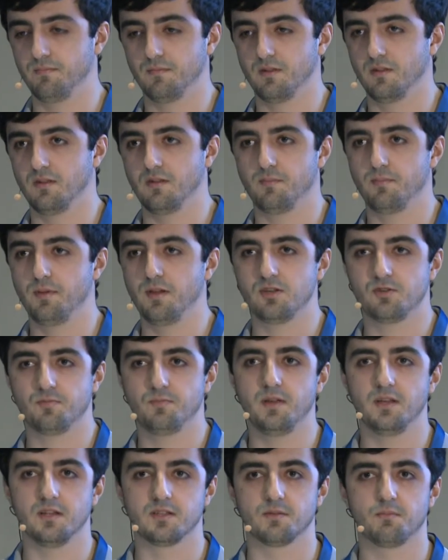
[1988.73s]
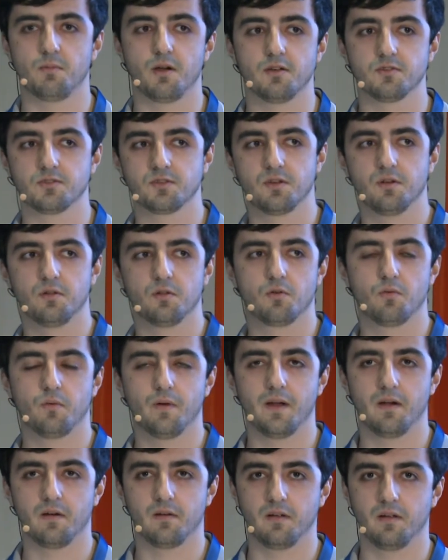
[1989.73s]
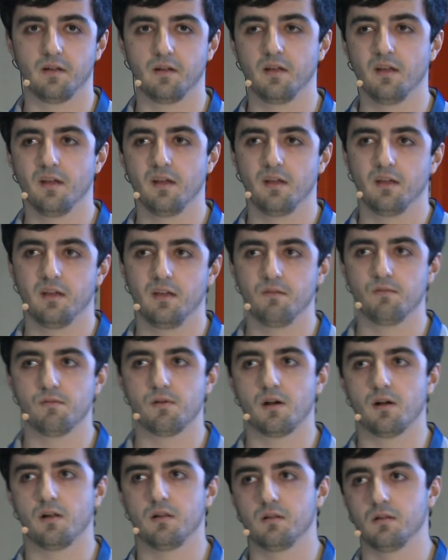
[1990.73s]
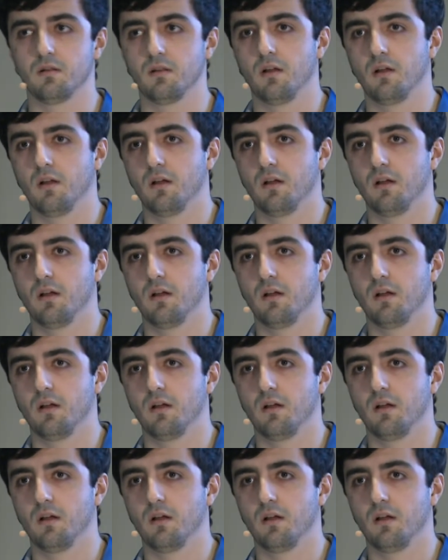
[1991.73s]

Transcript: PHP it's MySQL query, eval,